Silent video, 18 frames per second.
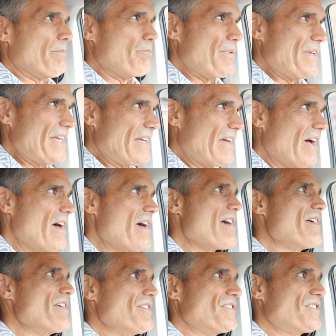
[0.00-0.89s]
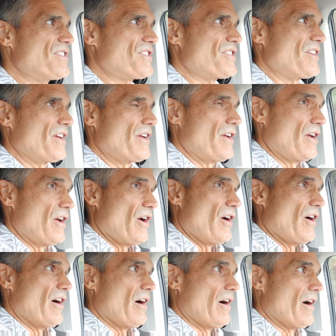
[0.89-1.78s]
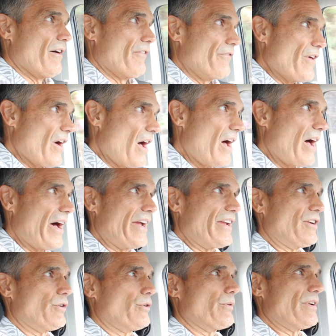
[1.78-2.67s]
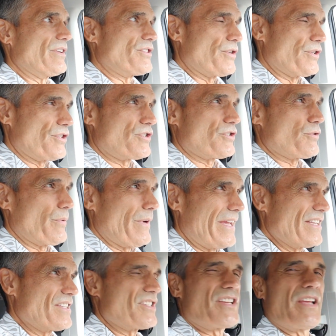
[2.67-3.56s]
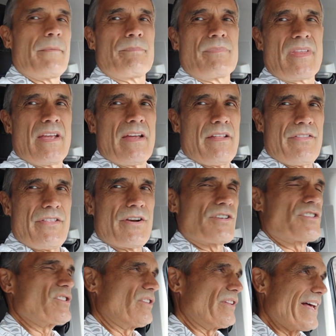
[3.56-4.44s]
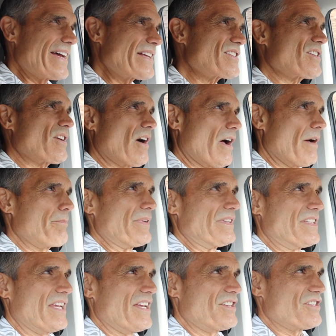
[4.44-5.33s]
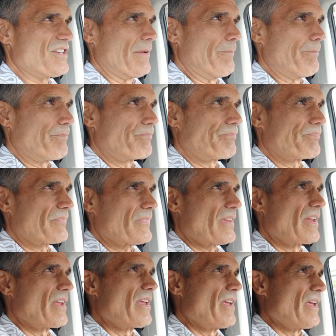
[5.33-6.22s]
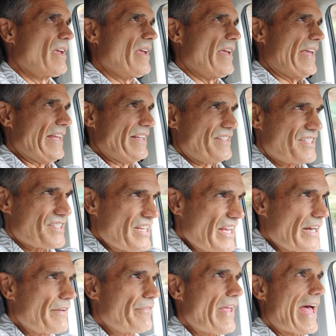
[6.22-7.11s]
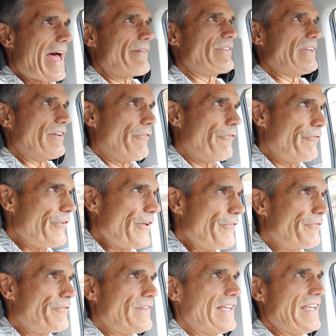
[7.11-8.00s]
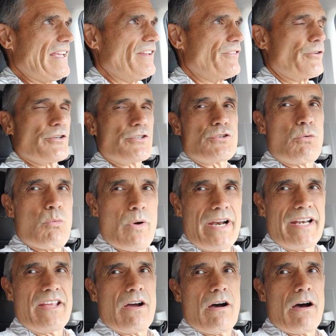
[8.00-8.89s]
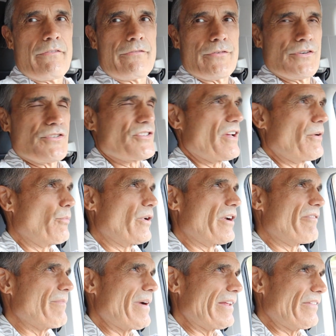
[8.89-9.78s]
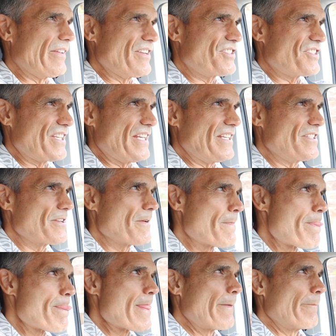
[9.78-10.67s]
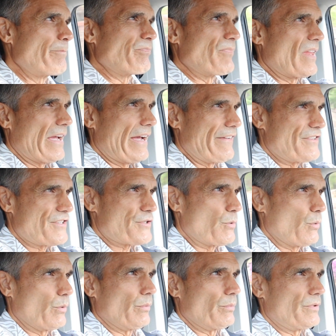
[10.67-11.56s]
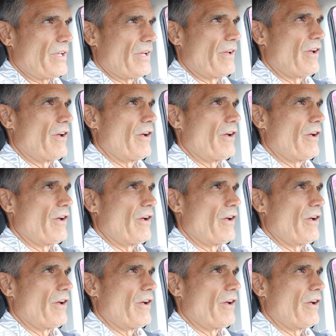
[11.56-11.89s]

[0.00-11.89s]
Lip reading: because of the higher interest rates, there's less competition. Instead of having 15 or 20 offers on one of my listings, I've sold